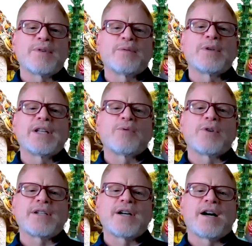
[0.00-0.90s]
We really
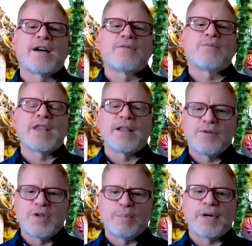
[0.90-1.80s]
worked hard with local